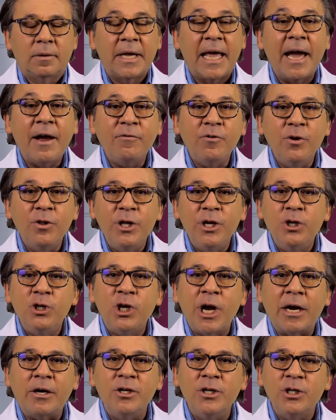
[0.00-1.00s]
After the
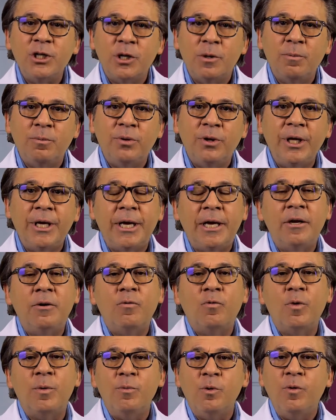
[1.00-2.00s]
injection is complete,
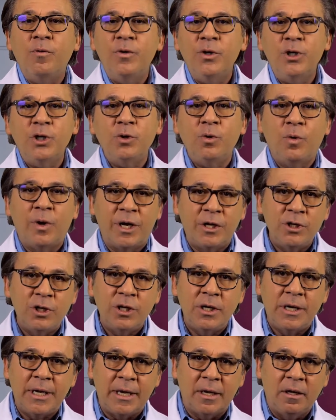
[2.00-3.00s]
remove the syringe
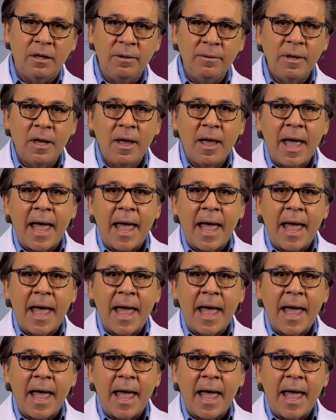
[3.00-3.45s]
and needle